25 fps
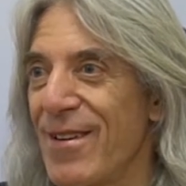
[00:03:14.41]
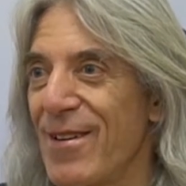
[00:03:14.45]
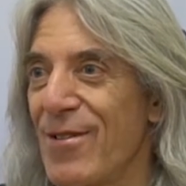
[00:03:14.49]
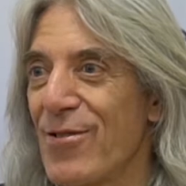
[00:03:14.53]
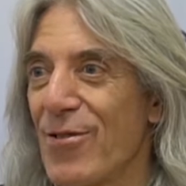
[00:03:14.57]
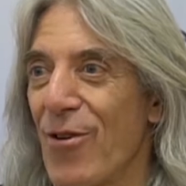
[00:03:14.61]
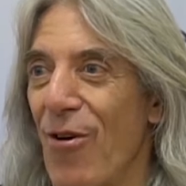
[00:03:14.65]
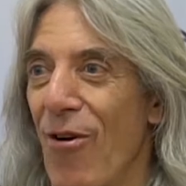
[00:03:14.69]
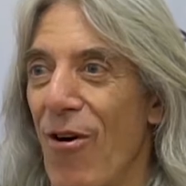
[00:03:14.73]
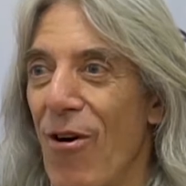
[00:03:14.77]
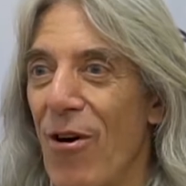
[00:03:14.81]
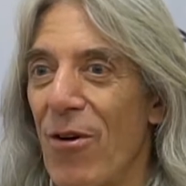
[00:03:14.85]

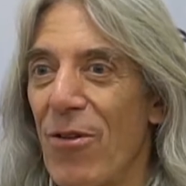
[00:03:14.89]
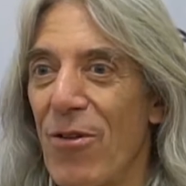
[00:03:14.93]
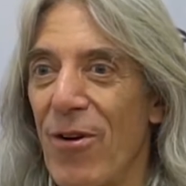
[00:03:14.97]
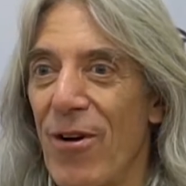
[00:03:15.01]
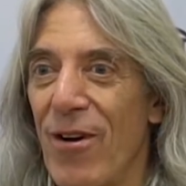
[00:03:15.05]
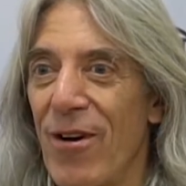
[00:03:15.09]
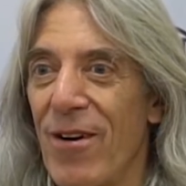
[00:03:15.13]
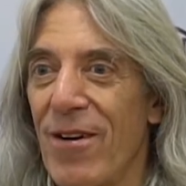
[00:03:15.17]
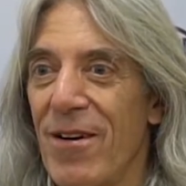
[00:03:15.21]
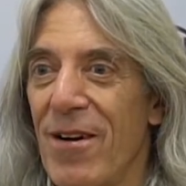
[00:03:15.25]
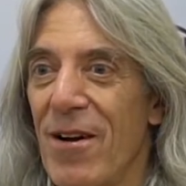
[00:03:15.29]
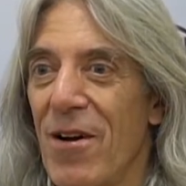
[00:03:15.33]
So are
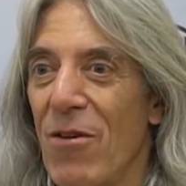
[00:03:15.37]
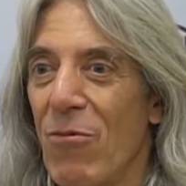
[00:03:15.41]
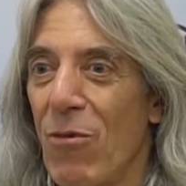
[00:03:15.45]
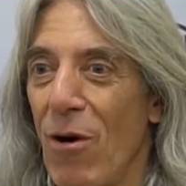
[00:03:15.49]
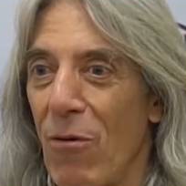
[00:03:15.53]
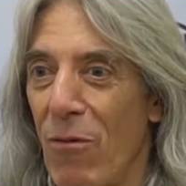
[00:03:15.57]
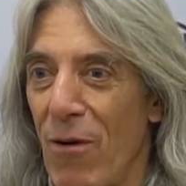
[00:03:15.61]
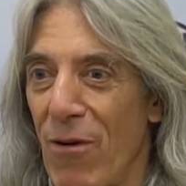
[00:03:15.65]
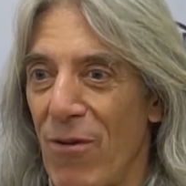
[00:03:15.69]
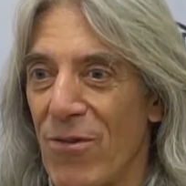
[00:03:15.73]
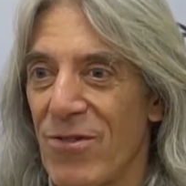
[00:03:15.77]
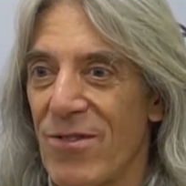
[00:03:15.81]
there
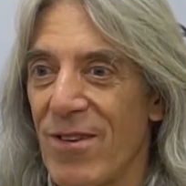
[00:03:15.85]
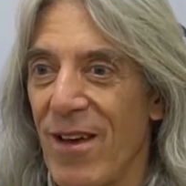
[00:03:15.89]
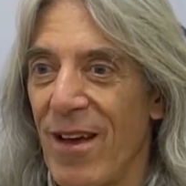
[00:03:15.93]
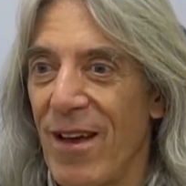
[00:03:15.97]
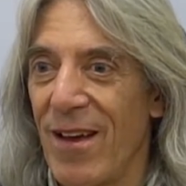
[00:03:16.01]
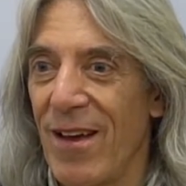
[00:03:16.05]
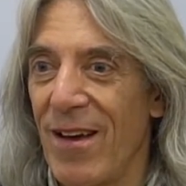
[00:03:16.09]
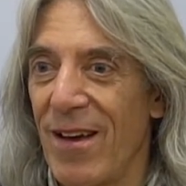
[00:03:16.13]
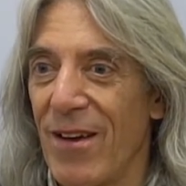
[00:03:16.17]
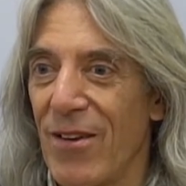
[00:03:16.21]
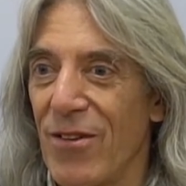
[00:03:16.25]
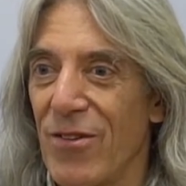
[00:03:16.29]
what we would
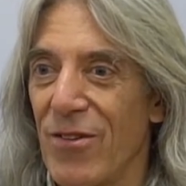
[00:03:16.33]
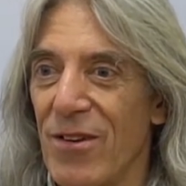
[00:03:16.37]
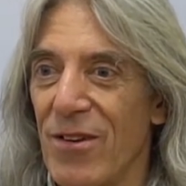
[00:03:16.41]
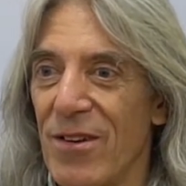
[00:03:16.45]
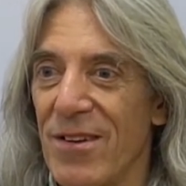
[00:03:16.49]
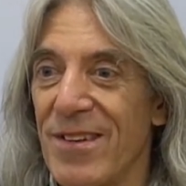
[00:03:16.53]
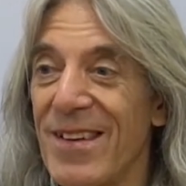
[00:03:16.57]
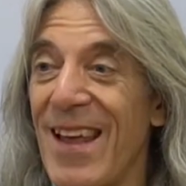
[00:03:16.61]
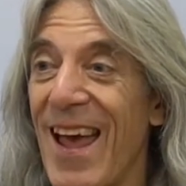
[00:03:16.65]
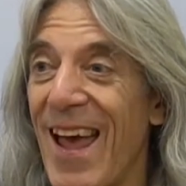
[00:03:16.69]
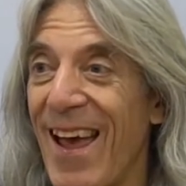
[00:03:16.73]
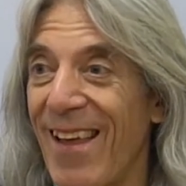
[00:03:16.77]
say
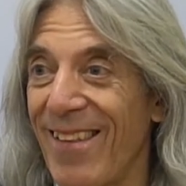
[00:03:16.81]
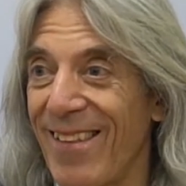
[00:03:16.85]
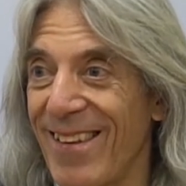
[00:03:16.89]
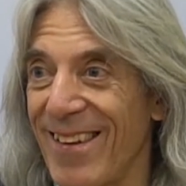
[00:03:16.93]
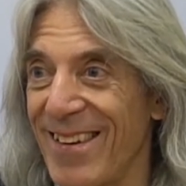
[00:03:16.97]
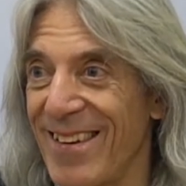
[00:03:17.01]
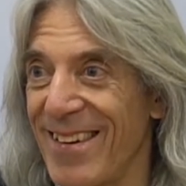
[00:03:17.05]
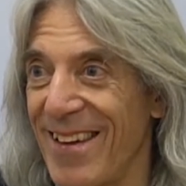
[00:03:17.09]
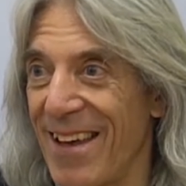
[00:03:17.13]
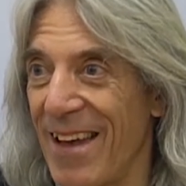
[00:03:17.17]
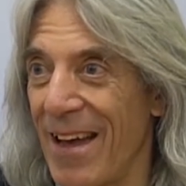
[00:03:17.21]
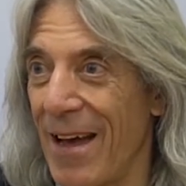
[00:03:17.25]

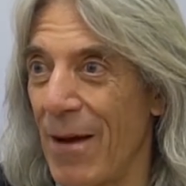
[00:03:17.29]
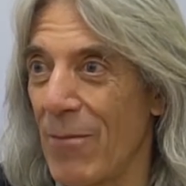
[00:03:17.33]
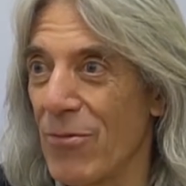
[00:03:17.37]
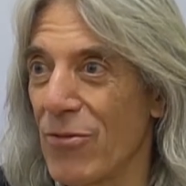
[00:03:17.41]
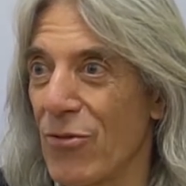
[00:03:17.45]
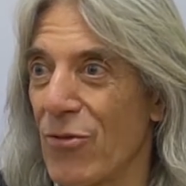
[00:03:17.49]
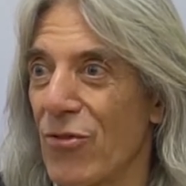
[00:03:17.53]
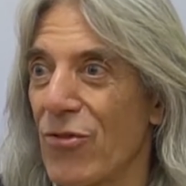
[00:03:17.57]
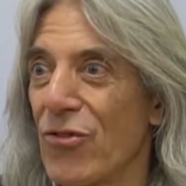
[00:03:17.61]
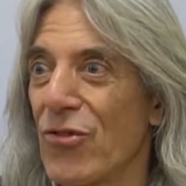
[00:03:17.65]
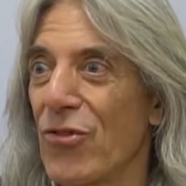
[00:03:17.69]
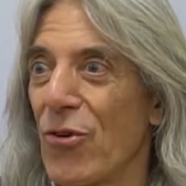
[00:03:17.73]
tailing dams
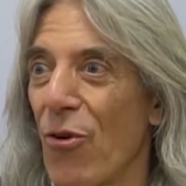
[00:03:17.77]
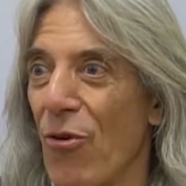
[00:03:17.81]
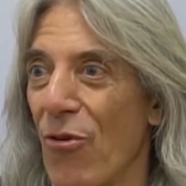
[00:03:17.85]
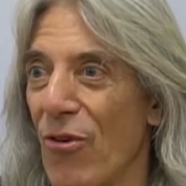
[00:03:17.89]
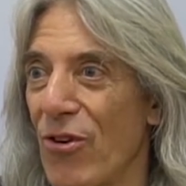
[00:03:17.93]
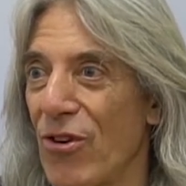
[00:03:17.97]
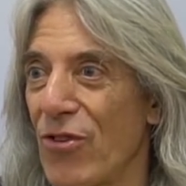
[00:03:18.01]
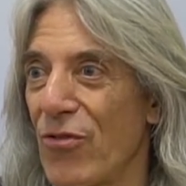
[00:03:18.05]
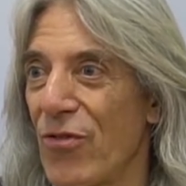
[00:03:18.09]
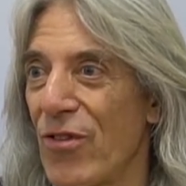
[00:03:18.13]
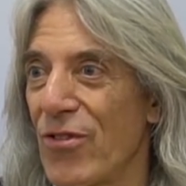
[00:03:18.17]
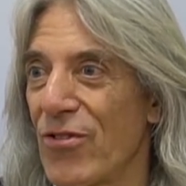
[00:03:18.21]
or
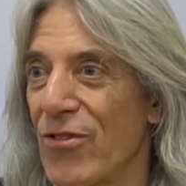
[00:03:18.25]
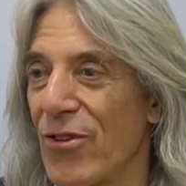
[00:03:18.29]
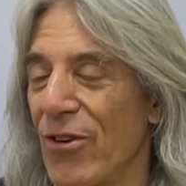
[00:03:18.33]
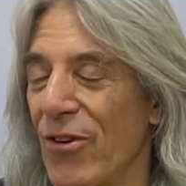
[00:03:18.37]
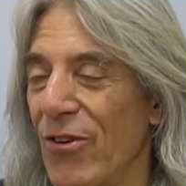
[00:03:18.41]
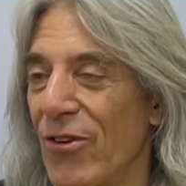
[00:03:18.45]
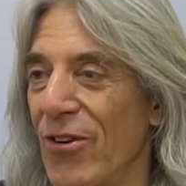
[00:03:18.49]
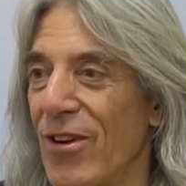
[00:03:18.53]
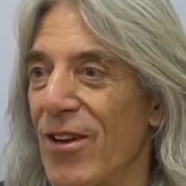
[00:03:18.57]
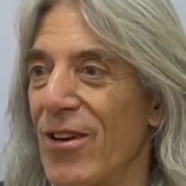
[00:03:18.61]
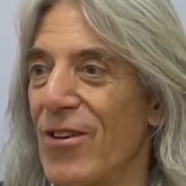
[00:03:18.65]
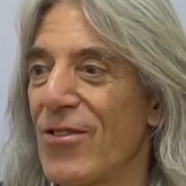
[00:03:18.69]
storage
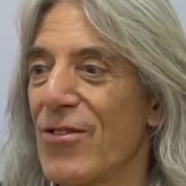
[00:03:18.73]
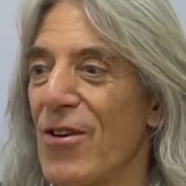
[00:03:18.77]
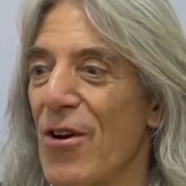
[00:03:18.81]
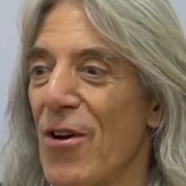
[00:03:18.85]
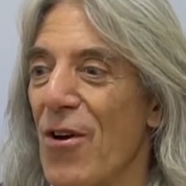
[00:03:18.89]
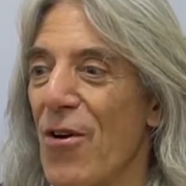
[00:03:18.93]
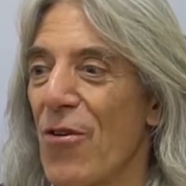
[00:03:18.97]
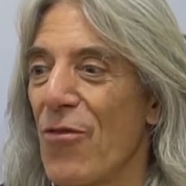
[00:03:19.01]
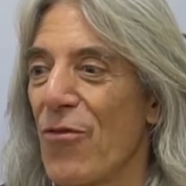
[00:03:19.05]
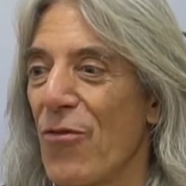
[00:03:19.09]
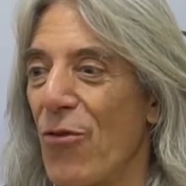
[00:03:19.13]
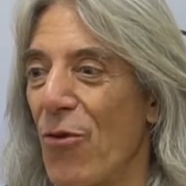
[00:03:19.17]
facilities
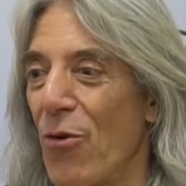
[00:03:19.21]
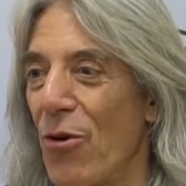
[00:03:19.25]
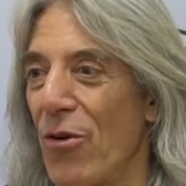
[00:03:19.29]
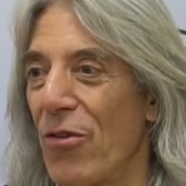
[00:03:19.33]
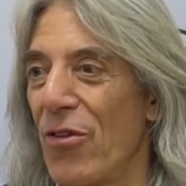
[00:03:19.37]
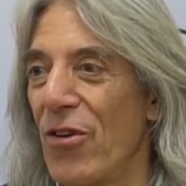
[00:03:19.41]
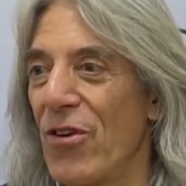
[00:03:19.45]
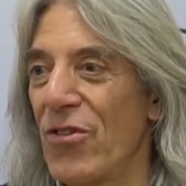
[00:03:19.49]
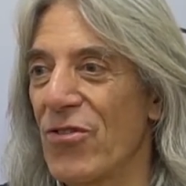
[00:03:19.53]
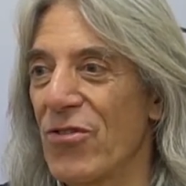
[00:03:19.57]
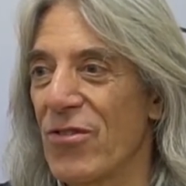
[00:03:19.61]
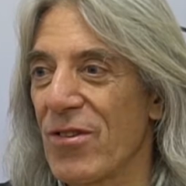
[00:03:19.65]
for
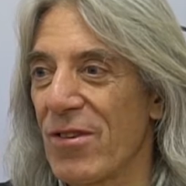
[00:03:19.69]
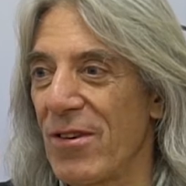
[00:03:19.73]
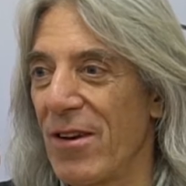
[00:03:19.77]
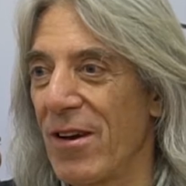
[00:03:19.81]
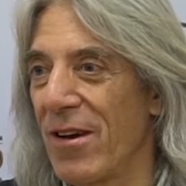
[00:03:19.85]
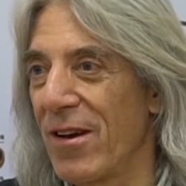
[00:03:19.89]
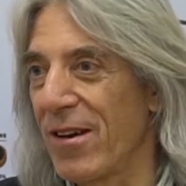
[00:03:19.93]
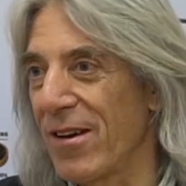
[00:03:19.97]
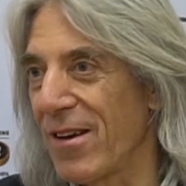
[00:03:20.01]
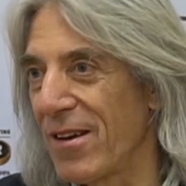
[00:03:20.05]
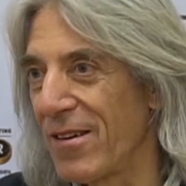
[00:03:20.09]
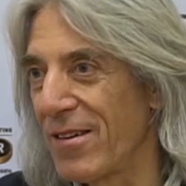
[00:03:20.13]
this
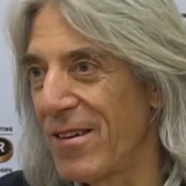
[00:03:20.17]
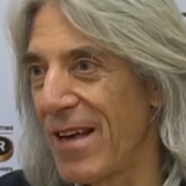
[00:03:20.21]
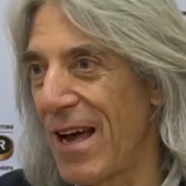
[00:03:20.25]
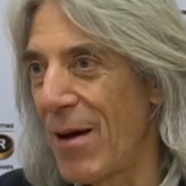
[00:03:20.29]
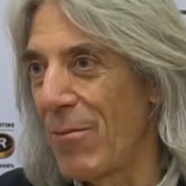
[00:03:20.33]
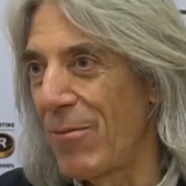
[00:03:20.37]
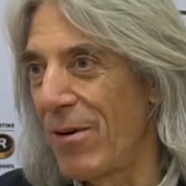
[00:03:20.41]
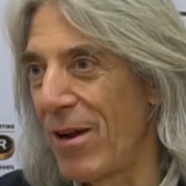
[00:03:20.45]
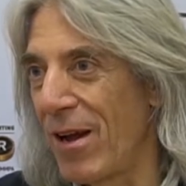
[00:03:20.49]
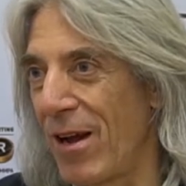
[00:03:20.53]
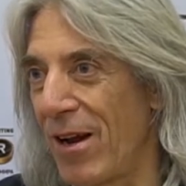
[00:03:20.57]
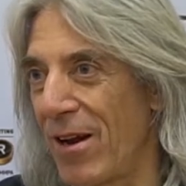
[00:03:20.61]

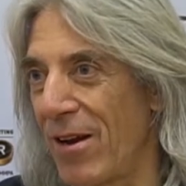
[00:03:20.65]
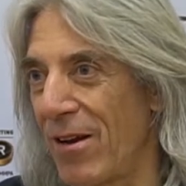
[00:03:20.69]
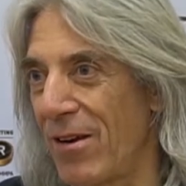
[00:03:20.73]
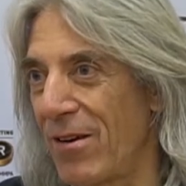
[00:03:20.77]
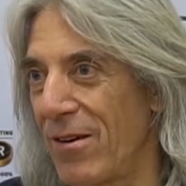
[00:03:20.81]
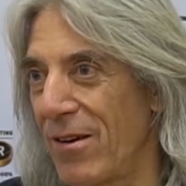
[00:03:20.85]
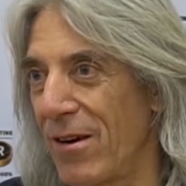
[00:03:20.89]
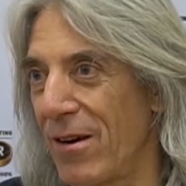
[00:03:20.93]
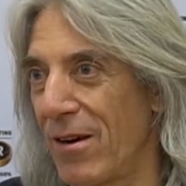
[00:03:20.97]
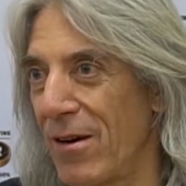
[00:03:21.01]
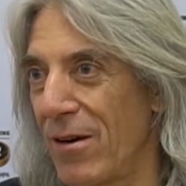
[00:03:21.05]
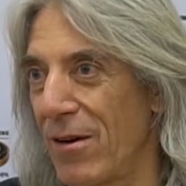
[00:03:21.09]

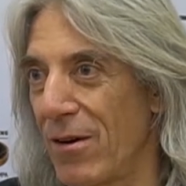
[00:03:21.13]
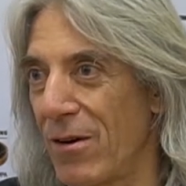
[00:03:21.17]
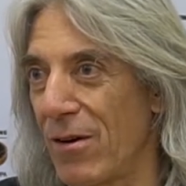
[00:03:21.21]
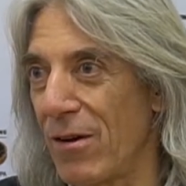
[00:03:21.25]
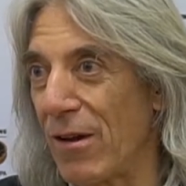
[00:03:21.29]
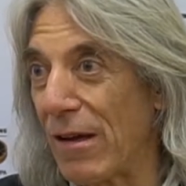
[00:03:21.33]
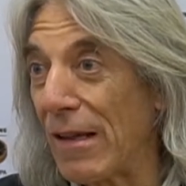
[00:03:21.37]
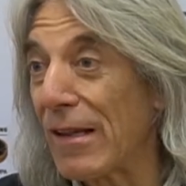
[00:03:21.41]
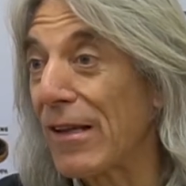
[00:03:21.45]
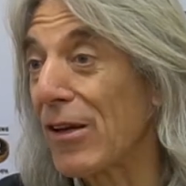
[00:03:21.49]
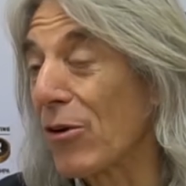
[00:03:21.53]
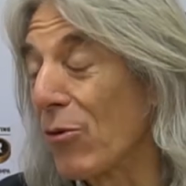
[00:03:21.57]
contaminated
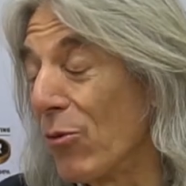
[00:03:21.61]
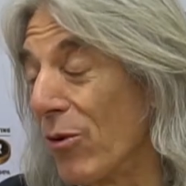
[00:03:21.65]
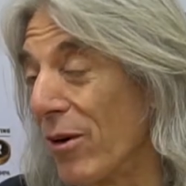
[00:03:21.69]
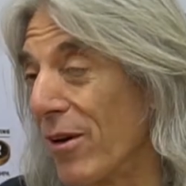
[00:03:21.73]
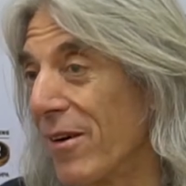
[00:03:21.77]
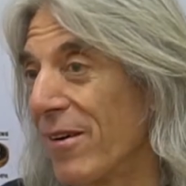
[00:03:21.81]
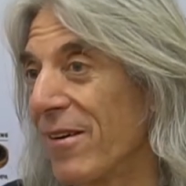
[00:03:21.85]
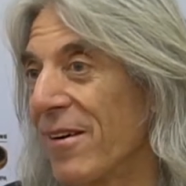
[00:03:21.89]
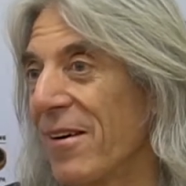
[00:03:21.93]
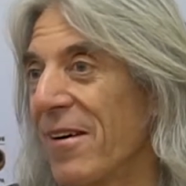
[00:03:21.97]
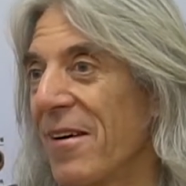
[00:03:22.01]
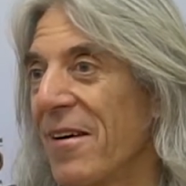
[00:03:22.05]

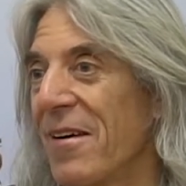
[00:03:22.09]
liquid?